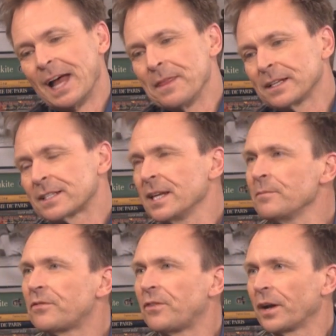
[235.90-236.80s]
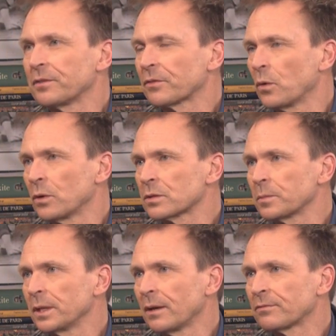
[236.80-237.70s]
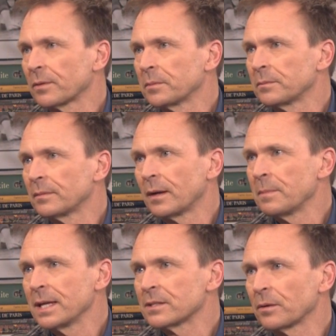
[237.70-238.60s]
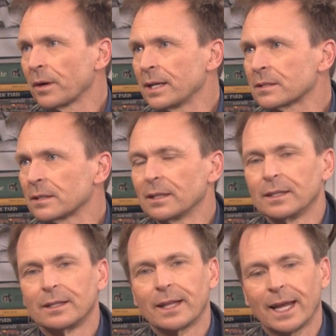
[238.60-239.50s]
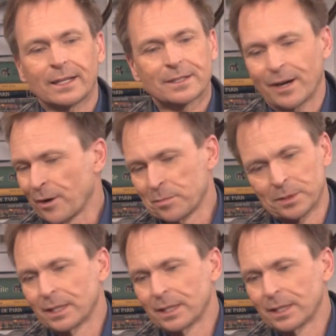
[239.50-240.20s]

and then Can't Team wait. Fun, of course, we love from Amazing Race. They had a terrible